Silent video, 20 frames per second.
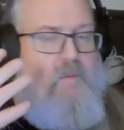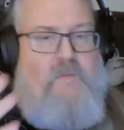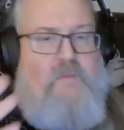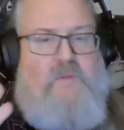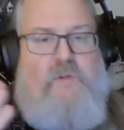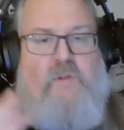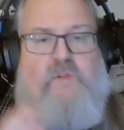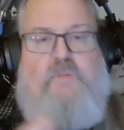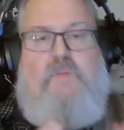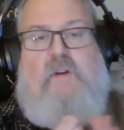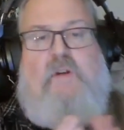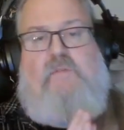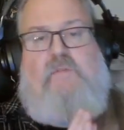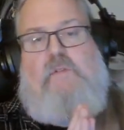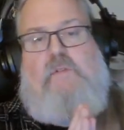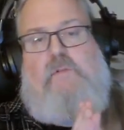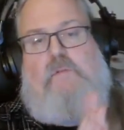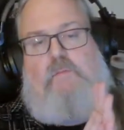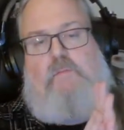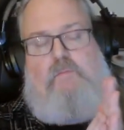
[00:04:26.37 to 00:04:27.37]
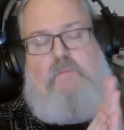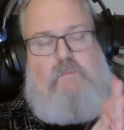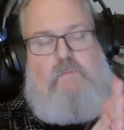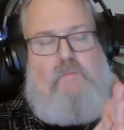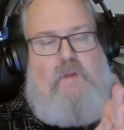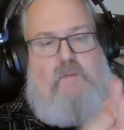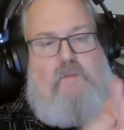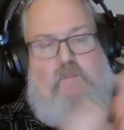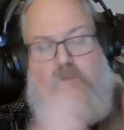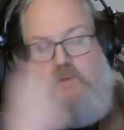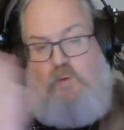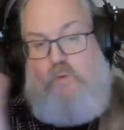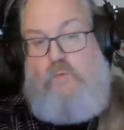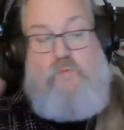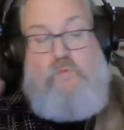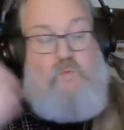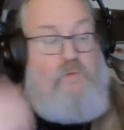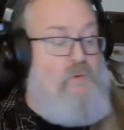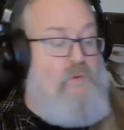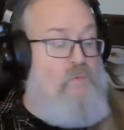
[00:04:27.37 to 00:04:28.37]
Judge Bev,
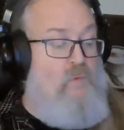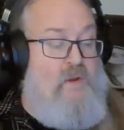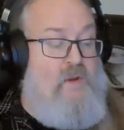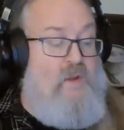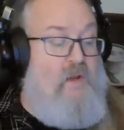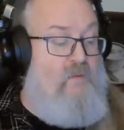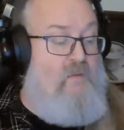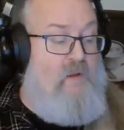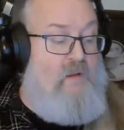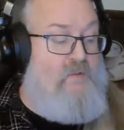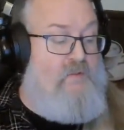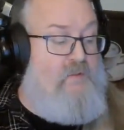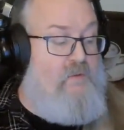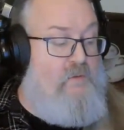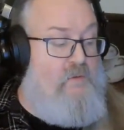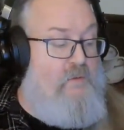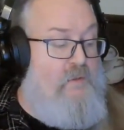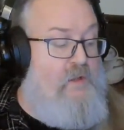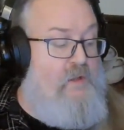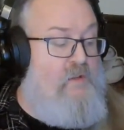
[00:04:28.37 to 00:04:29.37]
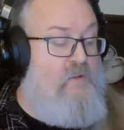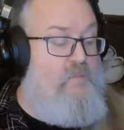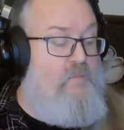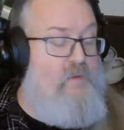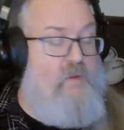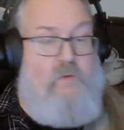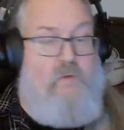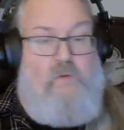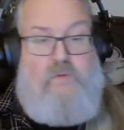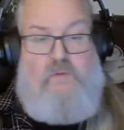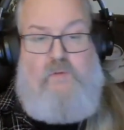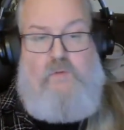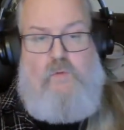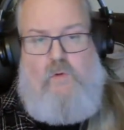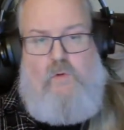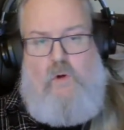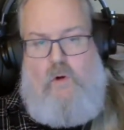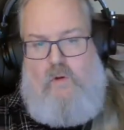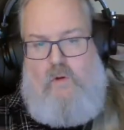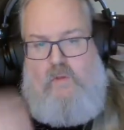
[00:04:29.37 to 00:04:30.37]
you will never listen to this because you
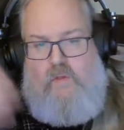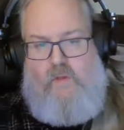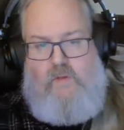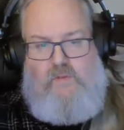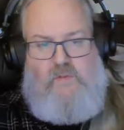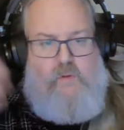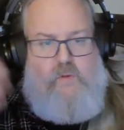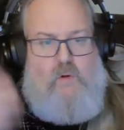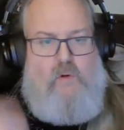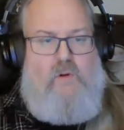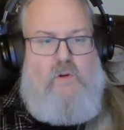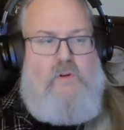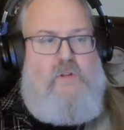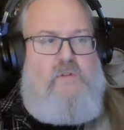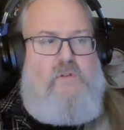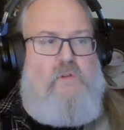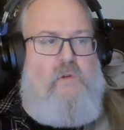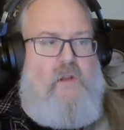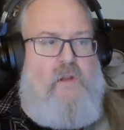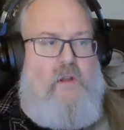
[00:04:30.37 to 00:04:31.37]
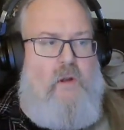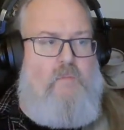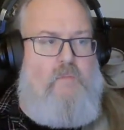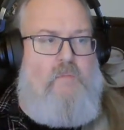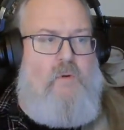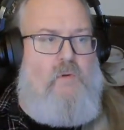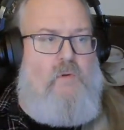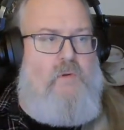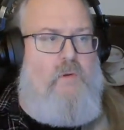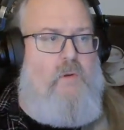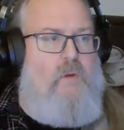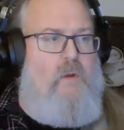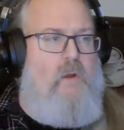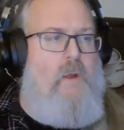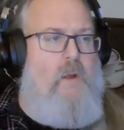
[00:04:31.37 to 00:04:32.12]
are the star in your little pond.